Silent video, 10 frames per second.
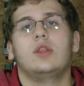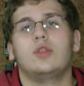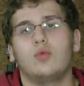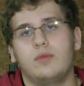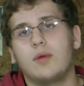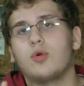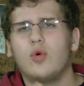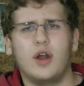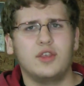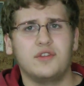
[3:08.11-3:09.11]
The number
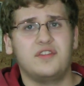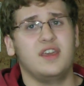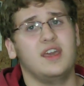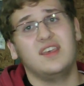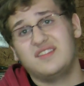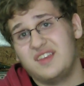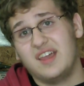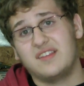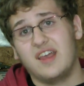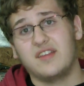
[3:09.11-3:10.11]
1 you'll see
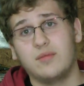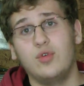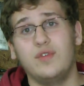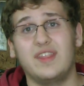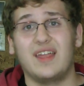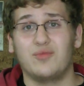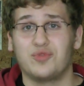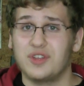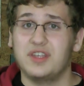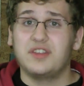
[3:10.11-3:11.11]
is a movie that
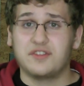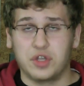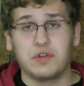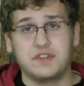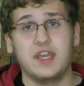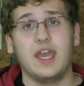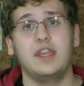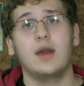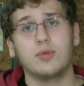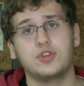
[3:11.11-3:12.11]
really deserves it.
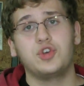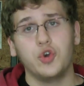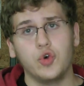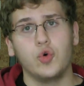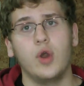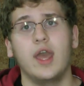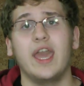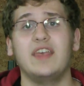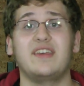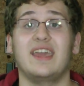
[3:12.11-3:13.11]
And number 2
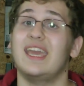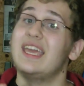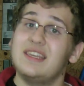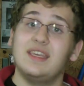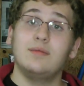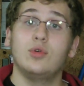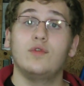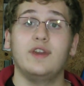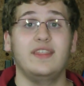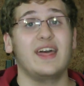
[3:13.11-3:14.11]
is a indie
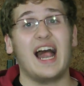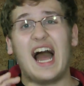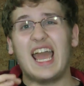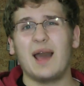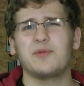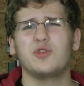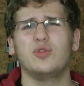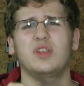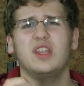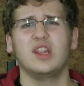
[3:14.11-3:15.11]
movie that I
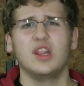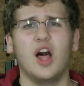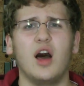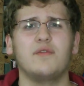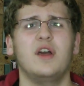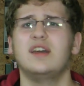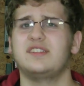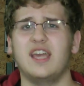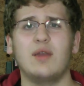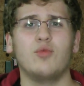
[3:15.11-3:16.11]
absolutely loved.
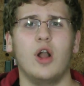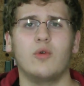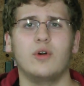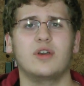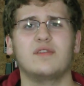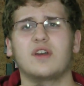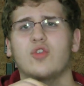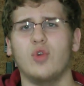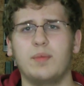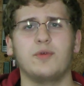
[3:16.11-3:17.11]
Sam Rockwell gives a
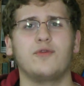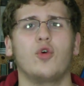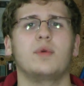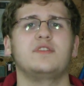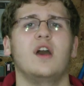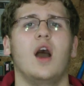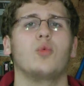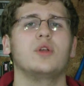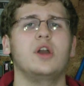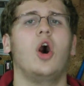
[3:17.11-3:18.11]
great performance,
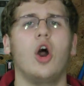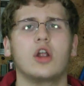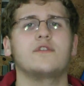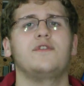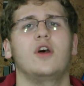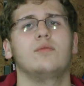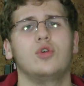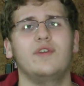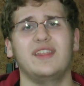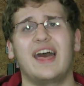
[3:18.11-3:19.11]
a really heartfelt
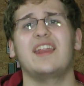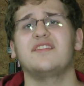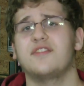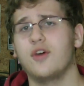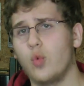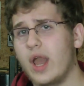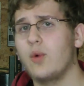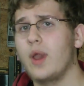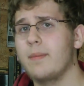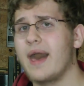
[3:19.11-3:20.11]
movie, and that is The Way,
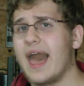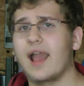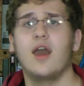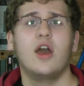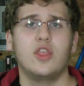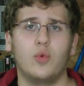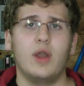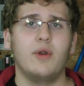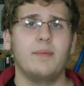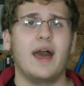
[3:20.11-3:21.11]
Way Back. The
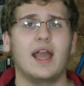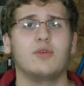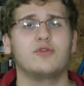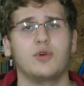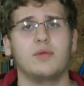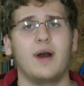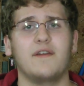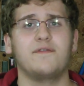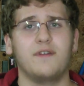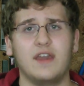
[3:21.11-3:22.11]
Way, Way Back was one of
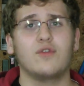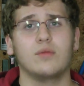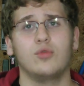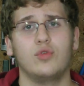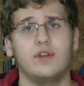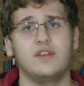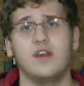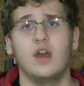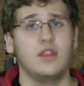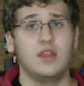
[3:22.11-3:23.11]
my favorite
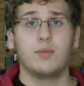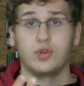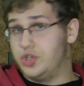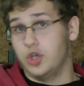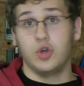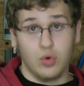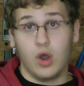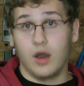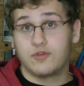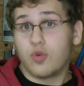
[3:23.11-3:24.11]
movies, number
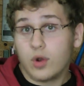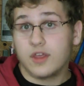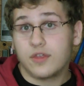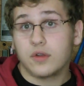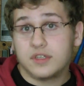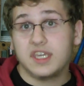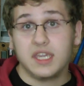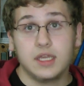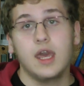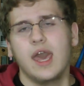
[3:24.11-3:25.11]
2 of
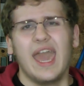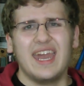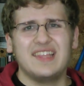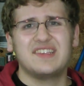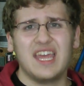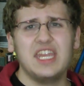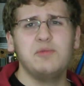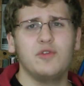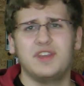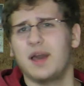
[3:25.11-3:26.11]
2013. And it's an
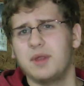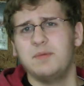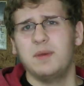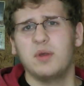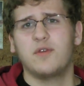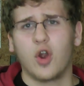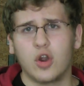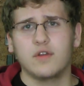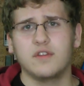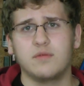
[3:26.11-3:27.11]
indie movie. Not many people have
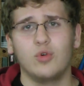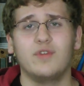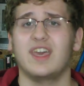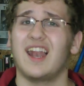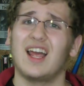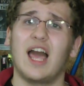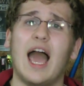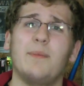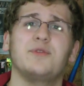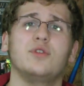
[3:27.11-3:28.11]
heard of this movie, and I
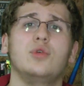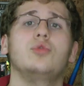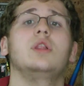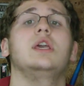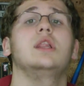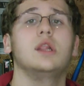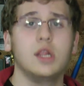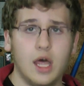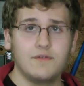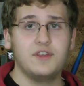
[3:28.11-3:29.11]
absolutely
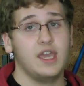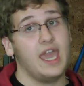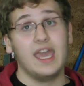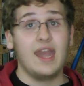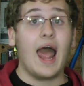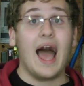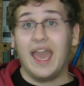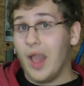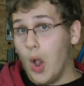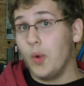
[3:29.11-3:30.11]
loved it, and
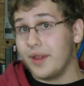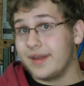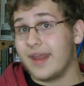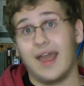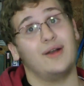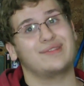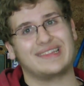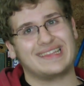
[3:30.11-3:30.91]
I own it now.